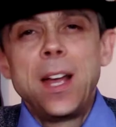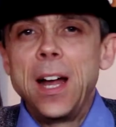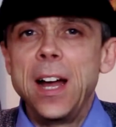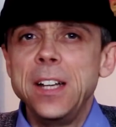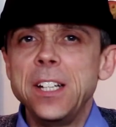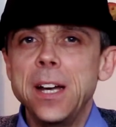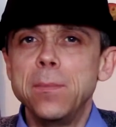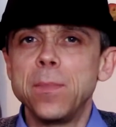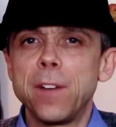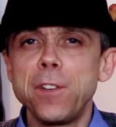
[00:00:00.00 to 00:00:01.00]
And
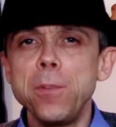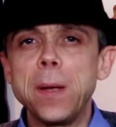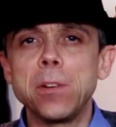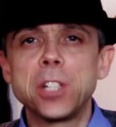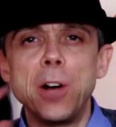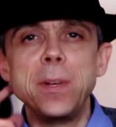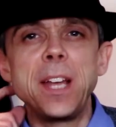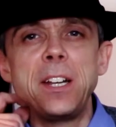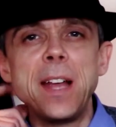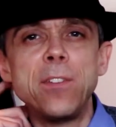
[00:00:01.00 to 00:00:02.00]
a few people told me
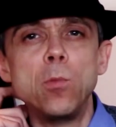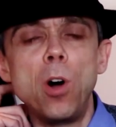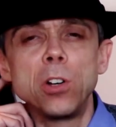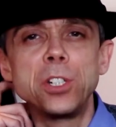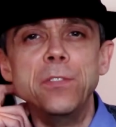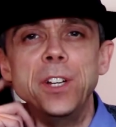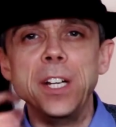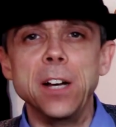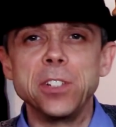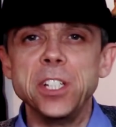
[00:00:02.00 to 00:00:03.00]
they never watch the
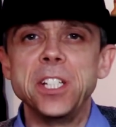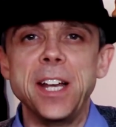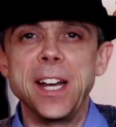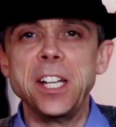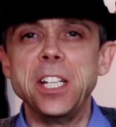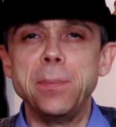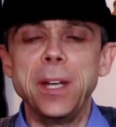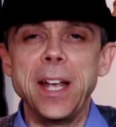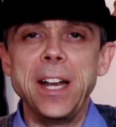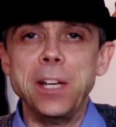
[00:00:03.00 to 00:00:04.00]
videos in
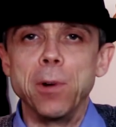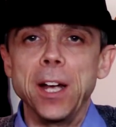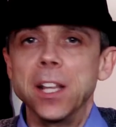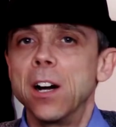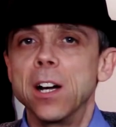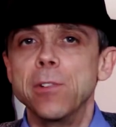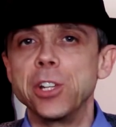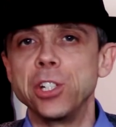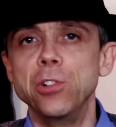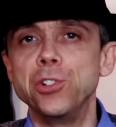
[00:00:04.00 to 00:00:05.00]
1080p anyway, the high
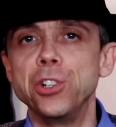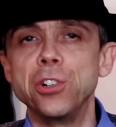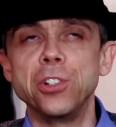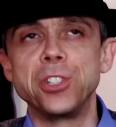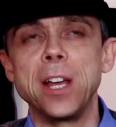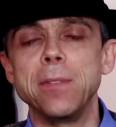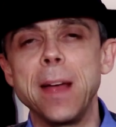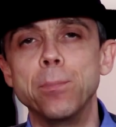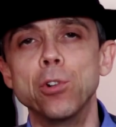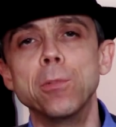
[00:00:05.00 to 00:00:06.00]
resolution, because their
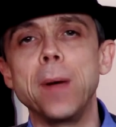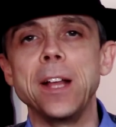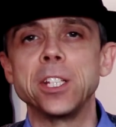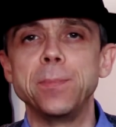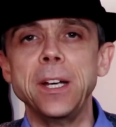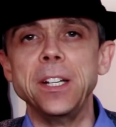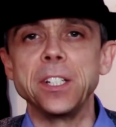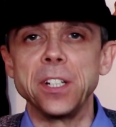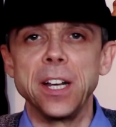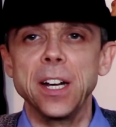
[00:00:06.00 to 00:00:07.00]
broadband speed
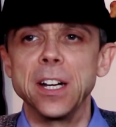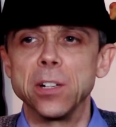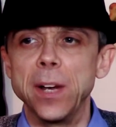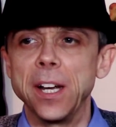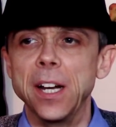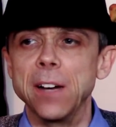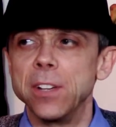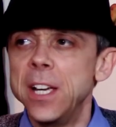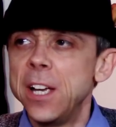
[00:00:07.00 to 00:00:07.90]
isn't quick enough.